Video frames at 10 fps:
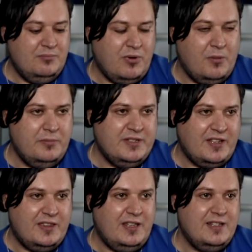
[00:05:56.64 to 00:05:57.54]
Problem is,
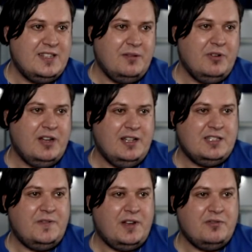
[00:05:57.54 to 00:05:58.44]
I think in some
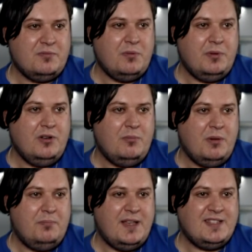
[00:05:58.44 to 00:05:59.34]
regards, Spectra's probably not
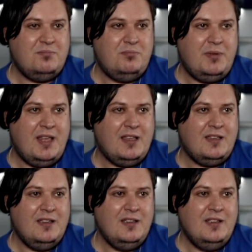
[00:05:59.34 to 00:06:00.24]
my best
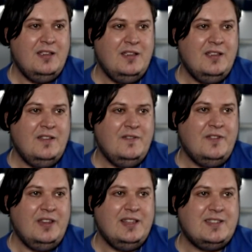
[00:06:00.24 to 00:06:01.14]
pick
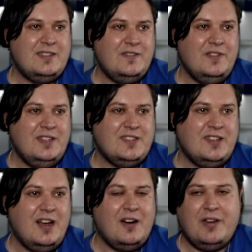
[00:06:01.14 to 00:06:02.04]
for this
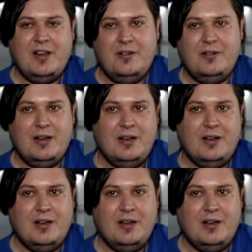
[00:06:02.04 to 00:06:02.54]
scenario.